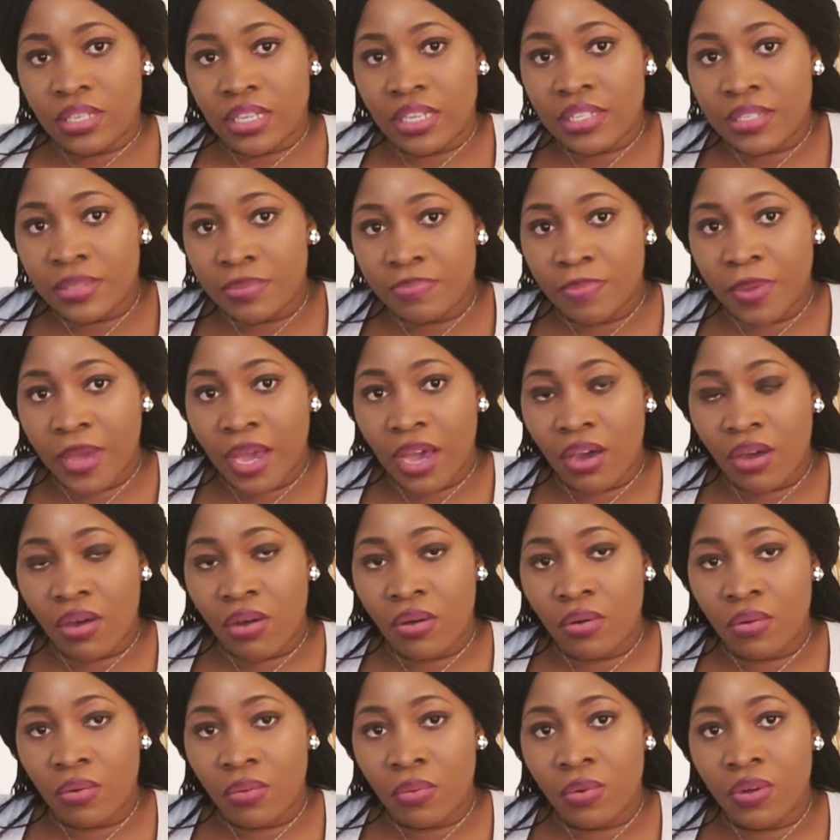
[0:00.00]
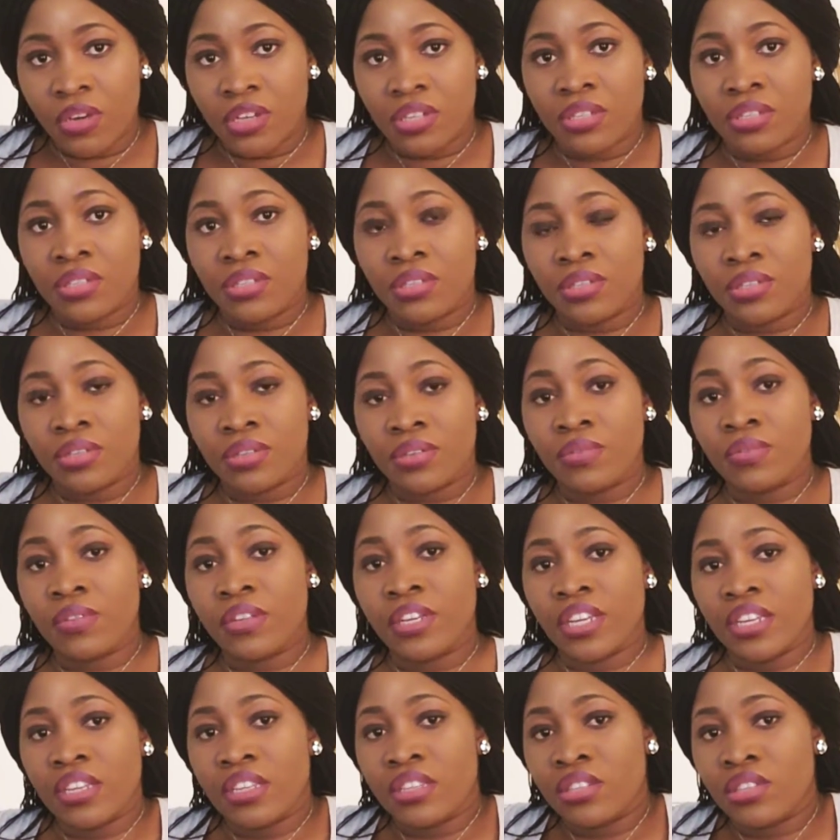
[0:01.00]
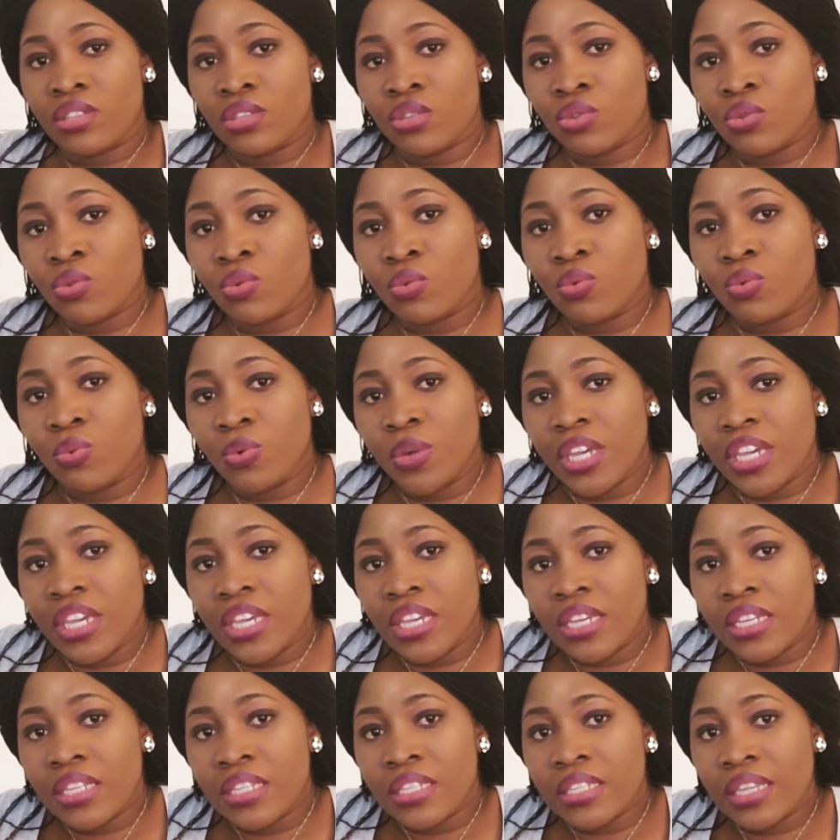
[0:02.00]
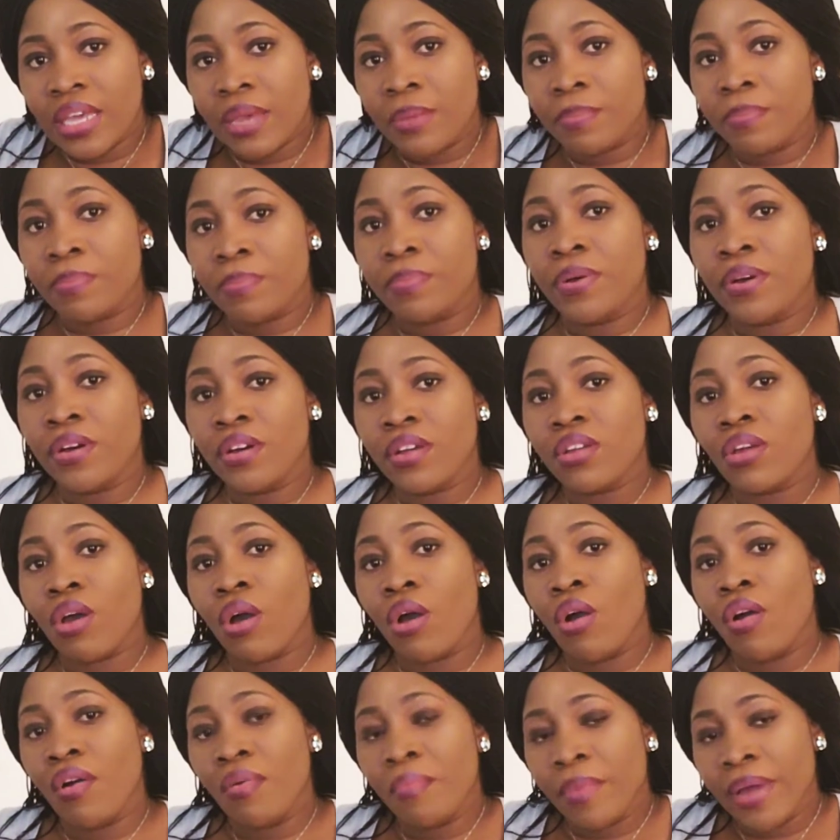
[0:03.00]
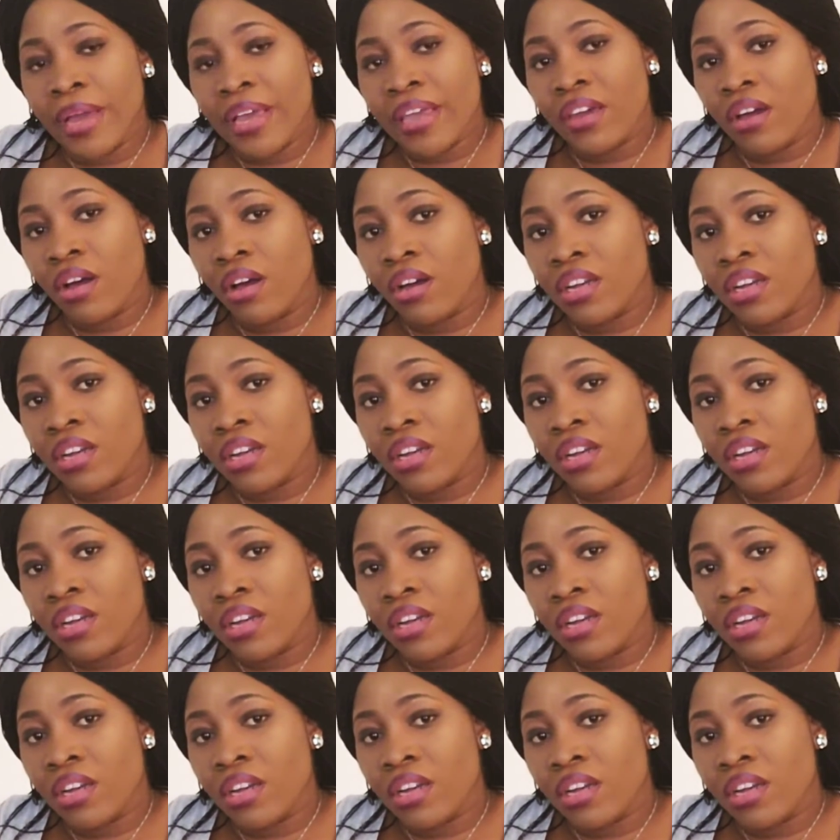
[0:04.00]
this belt was to like squeeze and put all my